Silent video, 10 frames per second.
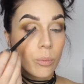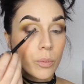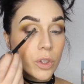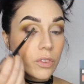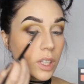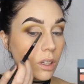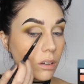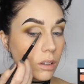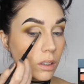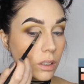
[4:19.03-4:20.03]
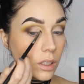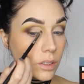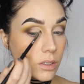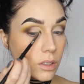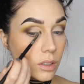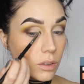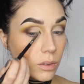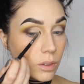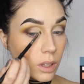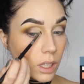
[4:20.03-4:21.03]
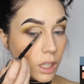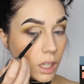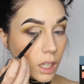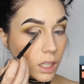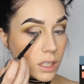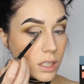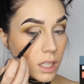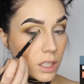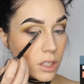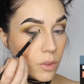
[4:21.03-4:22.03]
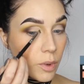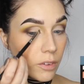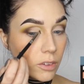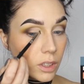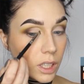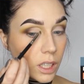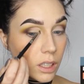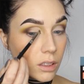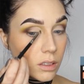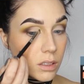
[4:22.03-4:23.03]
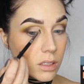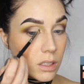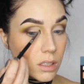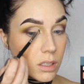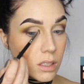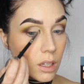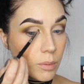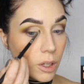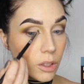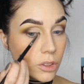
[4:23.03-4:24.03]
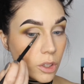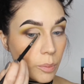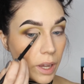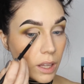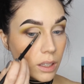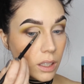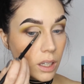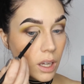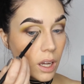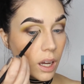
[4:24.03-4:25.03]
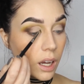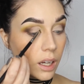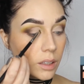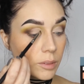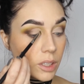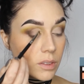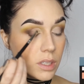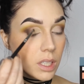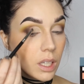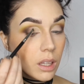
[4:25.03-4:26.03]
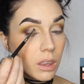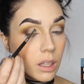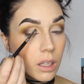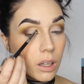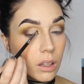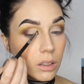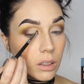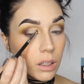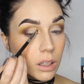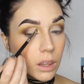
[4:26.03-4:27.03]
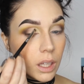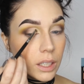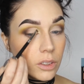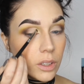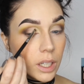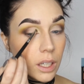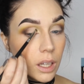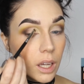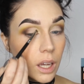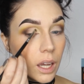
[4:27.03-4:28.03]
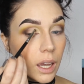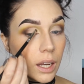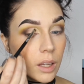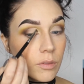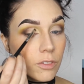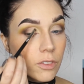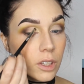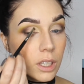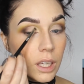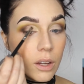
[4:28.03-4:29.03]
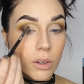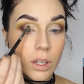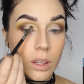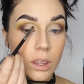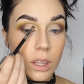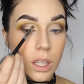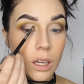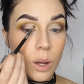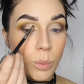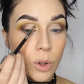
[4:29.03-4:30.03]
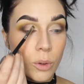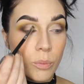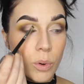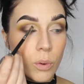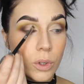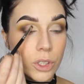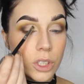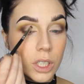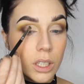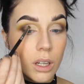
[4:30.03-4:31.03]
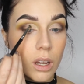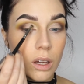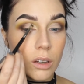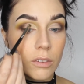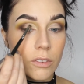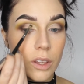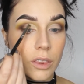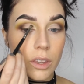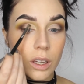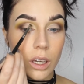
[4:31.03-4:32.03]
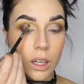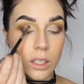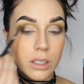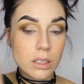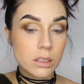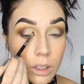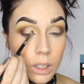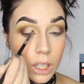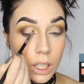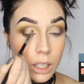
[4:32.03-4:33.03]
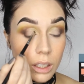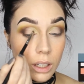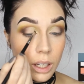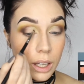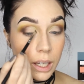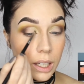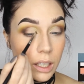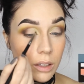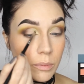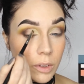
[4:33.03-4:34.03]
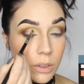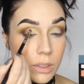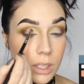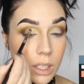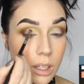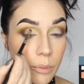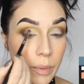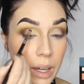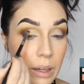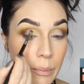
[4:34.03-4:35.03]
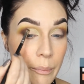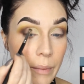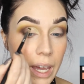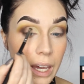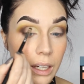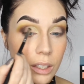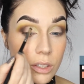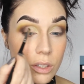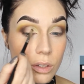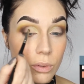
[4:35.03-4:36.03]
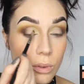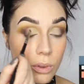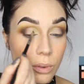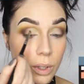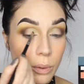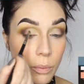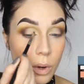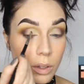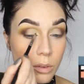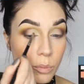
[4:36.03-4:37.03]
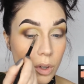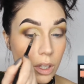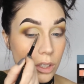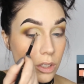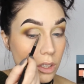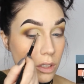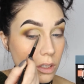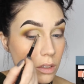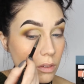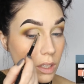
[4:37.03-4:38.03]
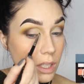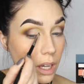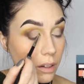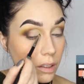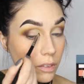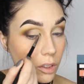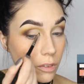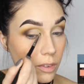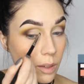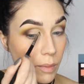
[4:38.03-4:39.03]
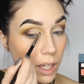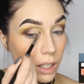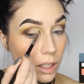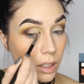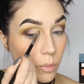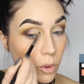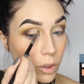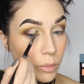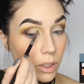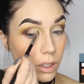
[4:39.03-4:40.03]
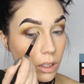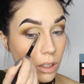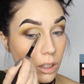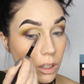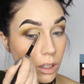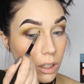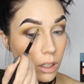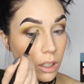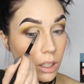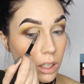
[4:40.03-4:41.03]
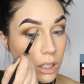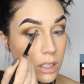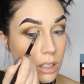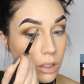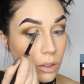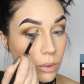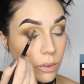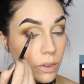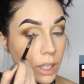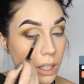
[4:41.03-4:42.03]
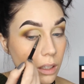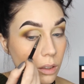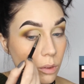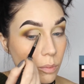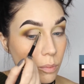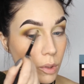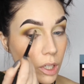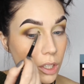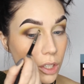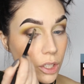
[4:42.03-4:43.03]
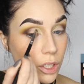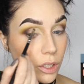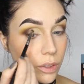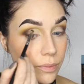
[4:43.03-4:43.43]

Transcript: Moving on to the Anastasia Beverly Hills Subculture palette, I'm using the color Electric, and I'm filling out the upper portion of the cut. And I am using my MAC 231 brush to do this. I don't even know if they make it anymore, but it's a great little brush.